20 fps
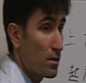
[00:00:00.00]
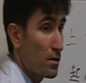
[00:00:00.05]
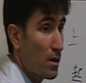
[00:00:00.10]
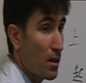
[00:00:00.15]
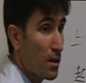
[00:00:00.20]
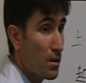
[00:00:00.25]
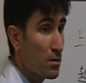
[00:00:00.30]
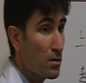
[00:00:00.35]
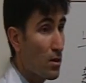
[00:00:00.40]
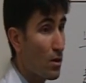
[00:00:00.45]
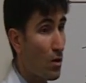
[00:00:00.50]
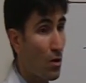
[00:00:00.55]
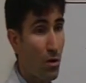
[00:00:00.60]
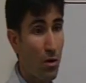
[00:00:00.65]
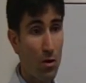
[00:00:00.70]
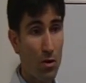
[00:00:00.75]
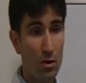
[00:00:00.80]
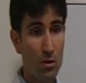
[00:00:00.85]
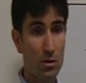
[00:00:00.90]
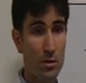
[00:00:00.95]
tells the
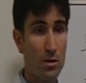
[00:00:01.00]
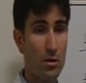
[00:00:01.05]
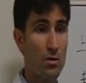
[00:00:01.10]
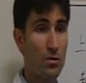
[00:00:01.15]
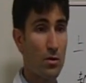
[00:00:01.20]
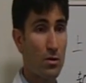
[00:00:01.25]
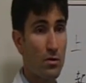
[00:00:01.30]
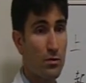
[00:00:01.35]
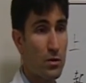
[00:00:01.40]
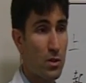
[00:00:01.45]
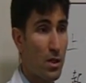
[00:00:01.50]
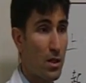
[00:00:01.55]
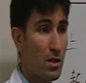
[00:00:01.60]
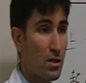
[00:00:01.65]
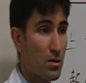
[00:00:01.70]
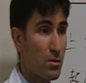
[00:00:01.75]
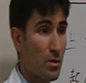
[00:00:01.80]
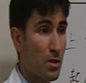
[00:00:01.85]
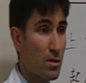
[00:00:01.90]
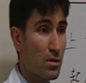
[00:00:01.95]
whole secret of
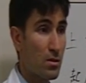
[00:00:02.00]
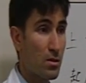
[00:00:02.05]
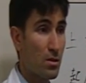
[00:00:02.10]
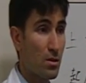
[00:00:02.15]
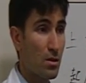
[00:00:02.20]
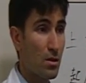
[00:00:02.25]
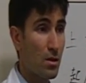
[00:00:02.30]
Chinese medicine.